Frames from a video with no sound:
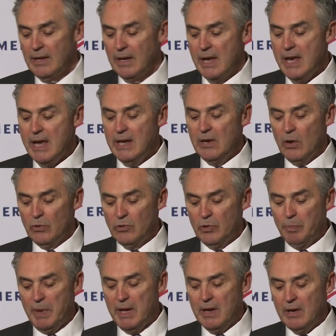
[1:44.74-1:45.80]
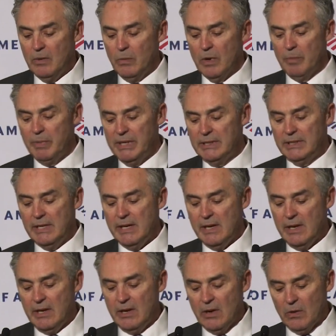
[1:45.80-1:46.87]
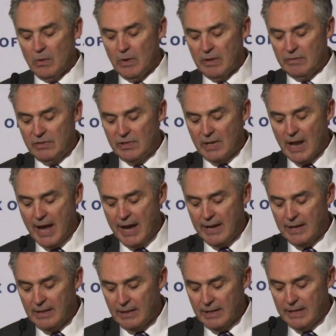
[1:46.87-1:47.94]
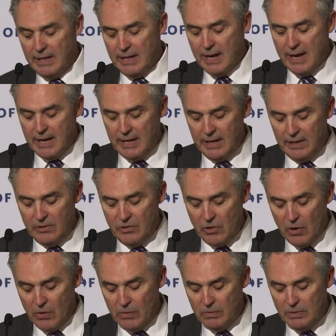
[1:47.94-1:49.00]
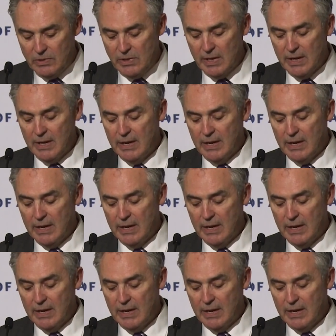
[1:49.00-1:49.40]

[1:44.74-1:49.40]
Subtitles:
keynote speaker will be CEO of Slack, Lidiane Jones,